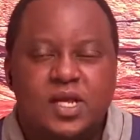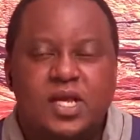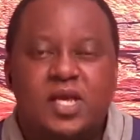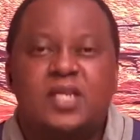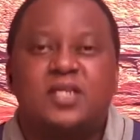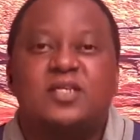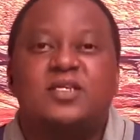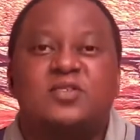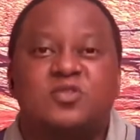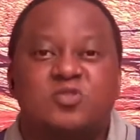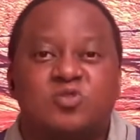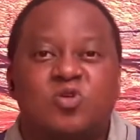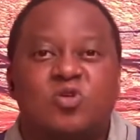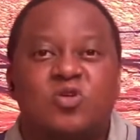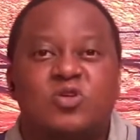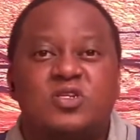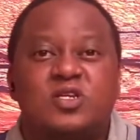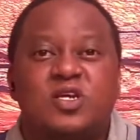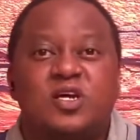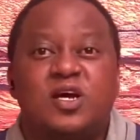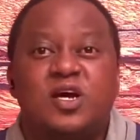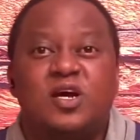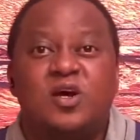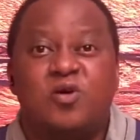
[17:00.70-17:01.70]
it is
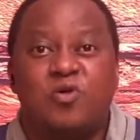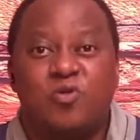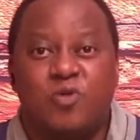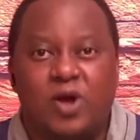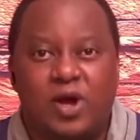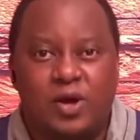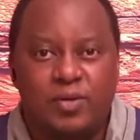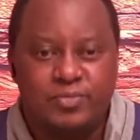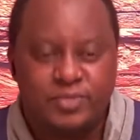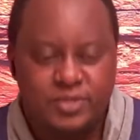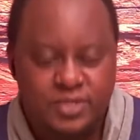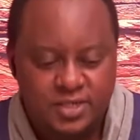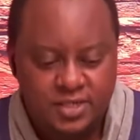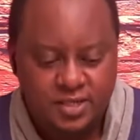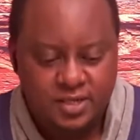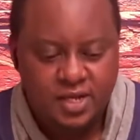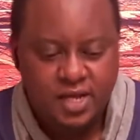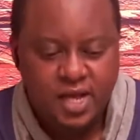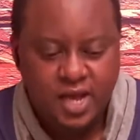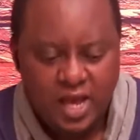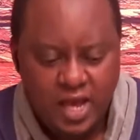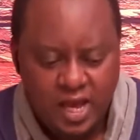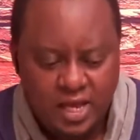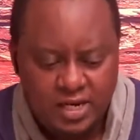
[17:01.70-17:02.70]
not grabbed.
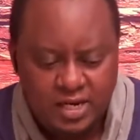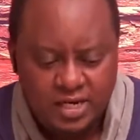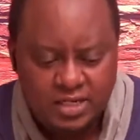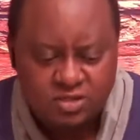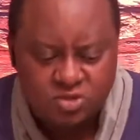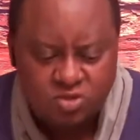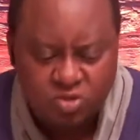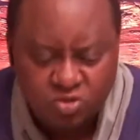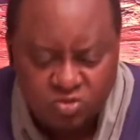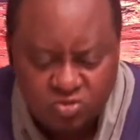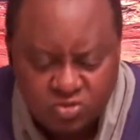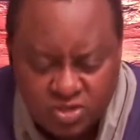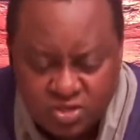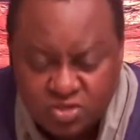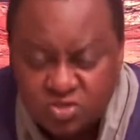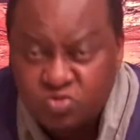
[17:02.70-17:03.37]
And let's go to the